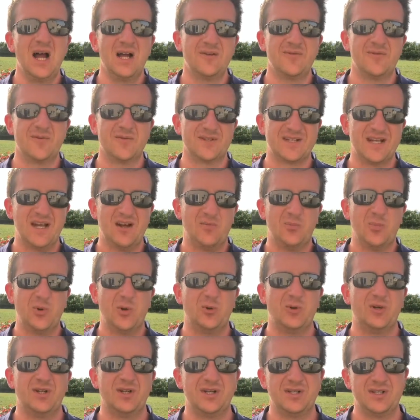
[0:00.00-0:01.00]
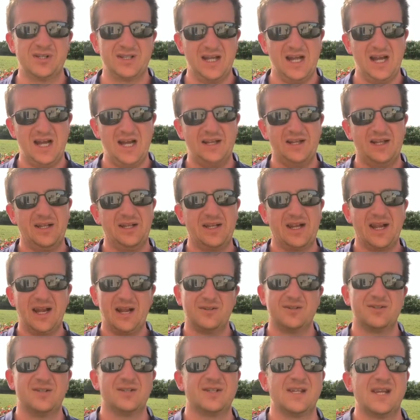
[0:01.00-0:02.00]
for self-builders, and then the
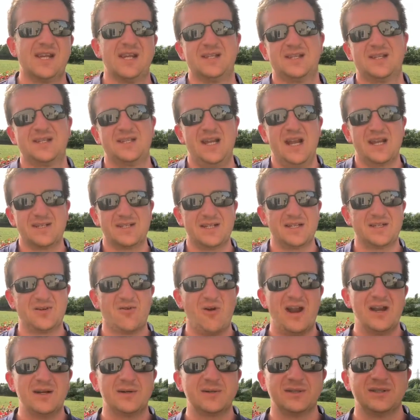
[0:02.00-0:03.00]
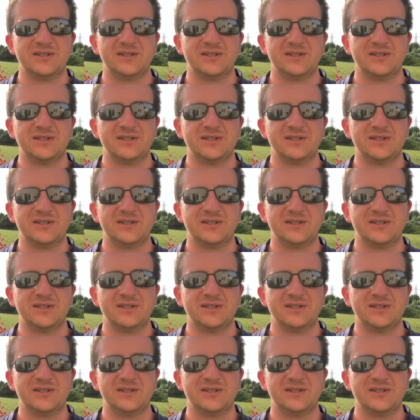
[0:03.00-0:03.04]
council says, yes, that's great.